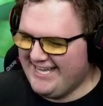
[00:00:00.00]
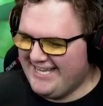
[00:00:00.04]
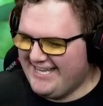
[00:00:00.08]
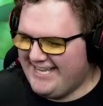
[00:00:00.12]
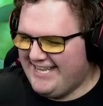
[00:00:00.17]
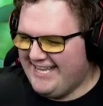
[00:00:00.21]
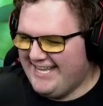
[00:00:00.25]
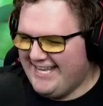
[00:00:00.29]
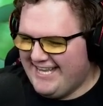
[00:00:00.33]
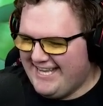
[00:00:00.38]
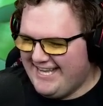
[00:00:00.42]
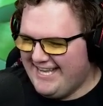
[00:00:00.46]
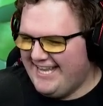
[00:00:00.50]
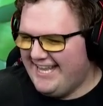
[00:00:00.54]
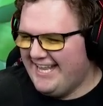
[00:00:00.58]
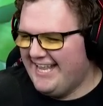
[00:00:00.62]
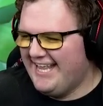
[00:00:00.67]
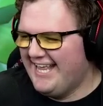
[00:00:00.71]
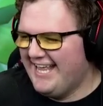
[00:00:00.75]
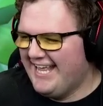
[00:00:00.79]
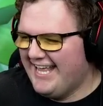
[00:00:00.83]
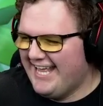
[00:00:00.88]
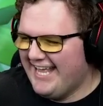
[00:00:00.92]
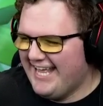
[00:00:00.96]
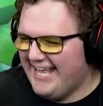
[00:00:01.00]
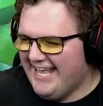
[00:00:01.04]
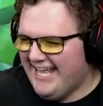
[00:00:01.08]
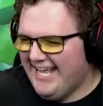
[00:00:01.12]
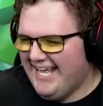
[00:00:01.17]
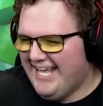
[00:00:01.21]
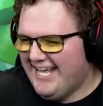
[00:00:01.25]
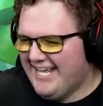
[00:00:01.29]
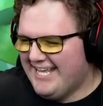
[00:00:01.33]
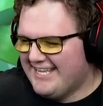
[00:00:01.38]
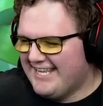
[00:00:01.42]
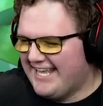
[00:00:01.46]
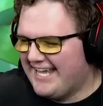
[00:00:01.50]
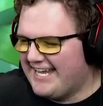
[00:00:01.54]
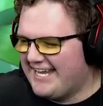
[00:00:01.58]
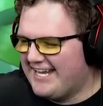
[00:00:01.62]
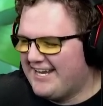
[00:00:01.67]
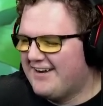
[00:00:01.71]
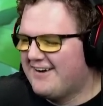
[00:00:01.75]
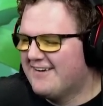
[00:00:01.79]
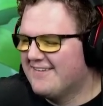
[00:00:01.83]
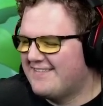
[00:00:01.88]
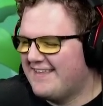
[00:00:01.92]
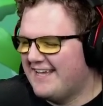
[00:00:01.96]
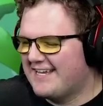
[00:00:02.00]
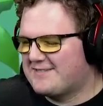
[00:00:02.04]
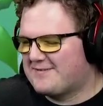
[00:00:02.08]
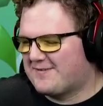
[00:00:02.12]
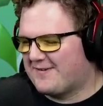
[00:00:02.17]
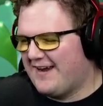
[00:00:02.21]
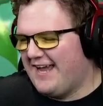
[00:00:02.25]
You know, thanks for